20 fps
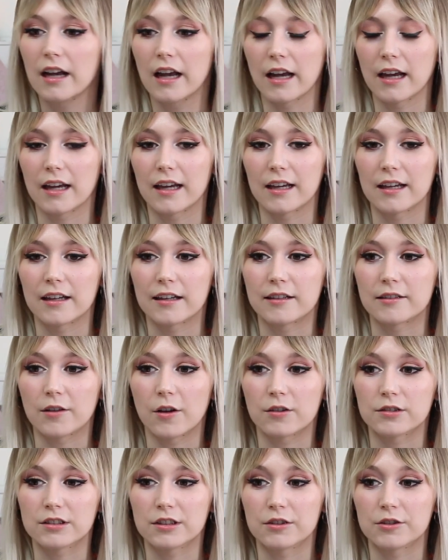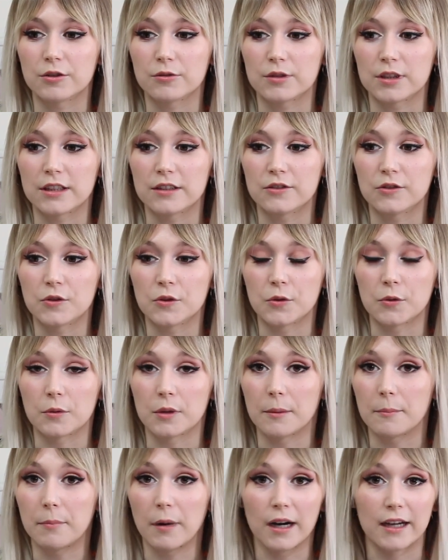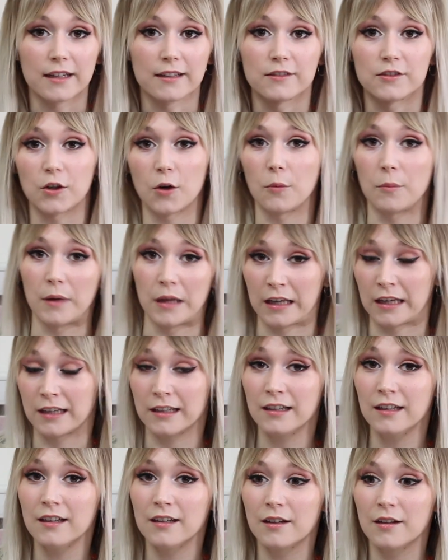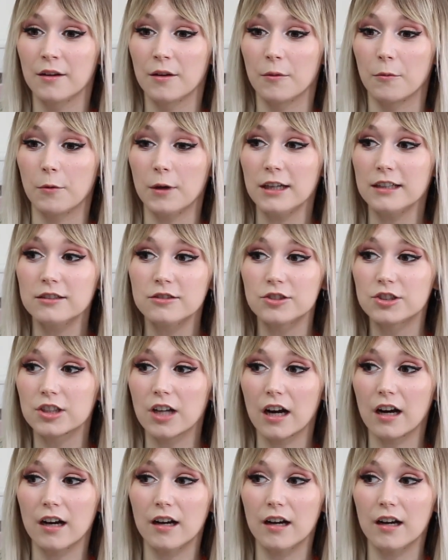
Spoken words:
And also you'll need to buy a domain, which